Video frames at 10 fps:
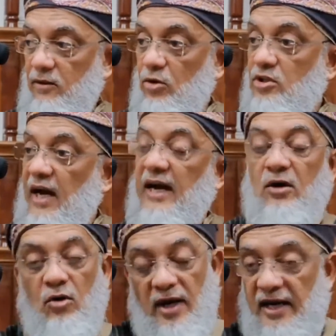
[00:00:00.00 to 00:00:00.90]
You're
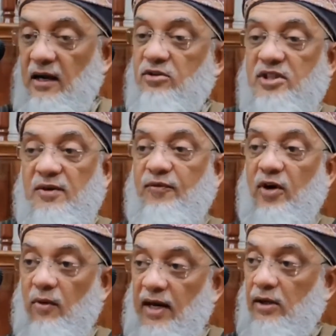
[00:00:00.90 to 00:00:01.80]
tired, go lie down, sleep
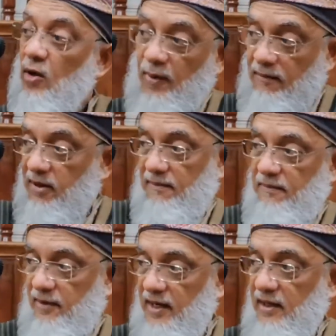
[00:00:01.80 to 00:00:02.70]
for a while. No problem,
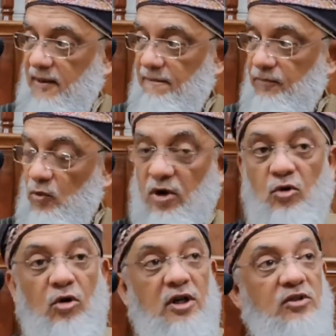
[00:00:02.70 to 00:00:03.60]
right? You want
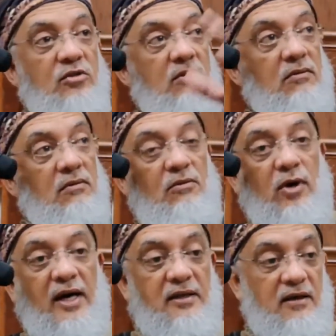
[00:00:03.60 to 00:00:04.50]
to go and
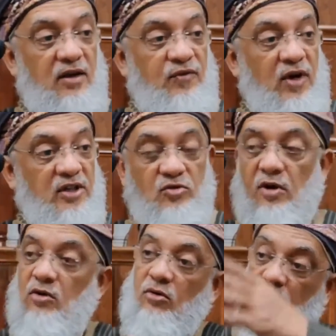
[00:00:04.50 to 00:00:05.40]
look at the rainforest, you
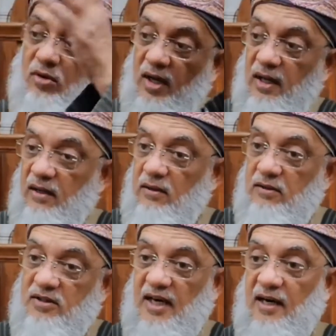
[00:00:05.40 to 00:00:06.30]
want to go
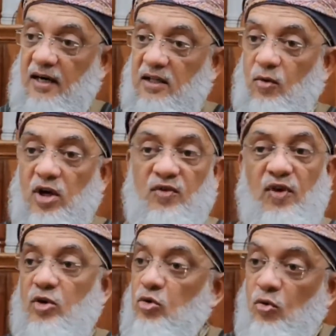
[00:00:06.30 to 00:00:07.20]
stand under the
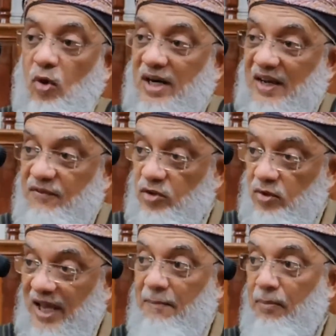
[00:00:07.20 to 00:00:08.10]
waterfall, do whatever
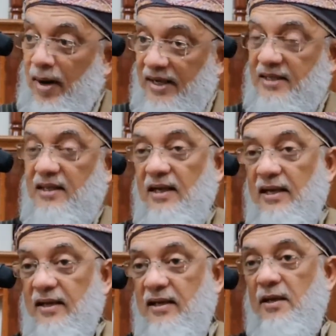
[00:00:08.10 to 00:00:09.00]
you like, but
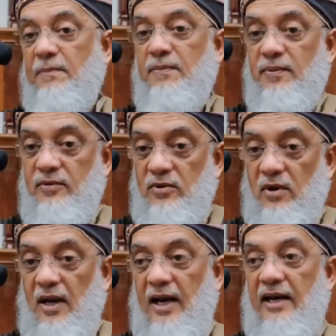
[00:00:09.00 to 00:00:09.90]
keep
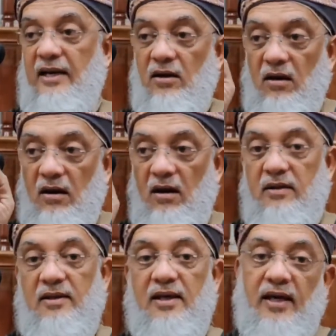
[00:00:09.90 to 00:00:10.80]
your eye
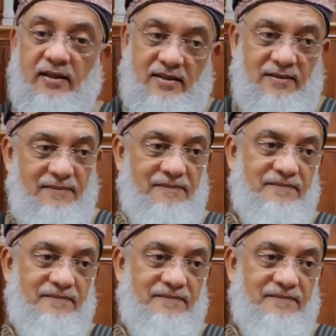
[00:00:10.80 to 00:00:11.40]
on the gate.